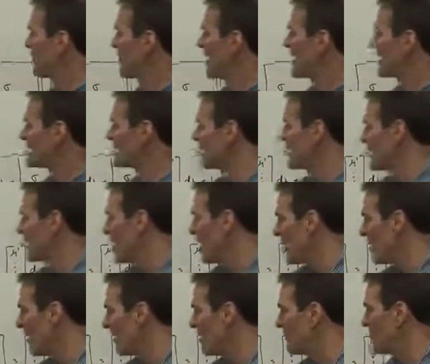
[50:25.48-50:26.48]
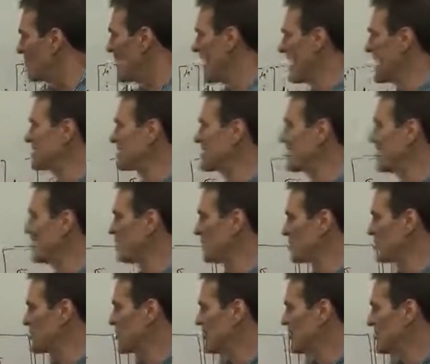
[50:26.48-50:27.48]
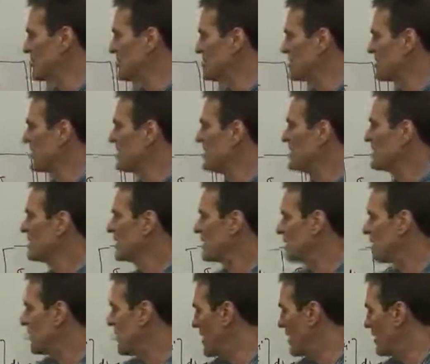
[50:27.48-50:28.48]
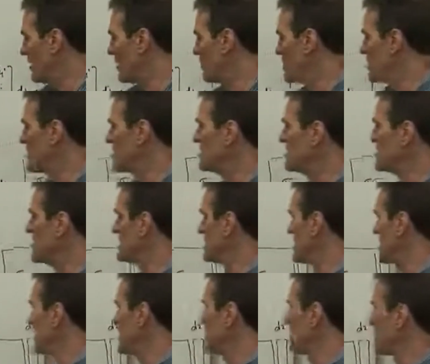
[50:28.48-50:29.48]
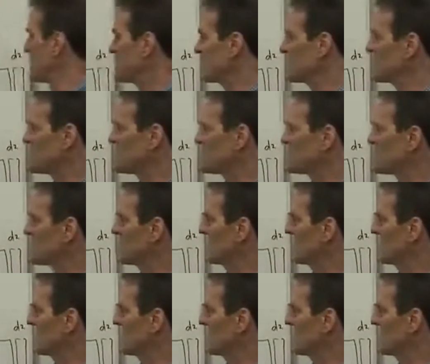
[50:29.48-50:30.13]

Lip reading: vector of returns that follow mu dt plus sigma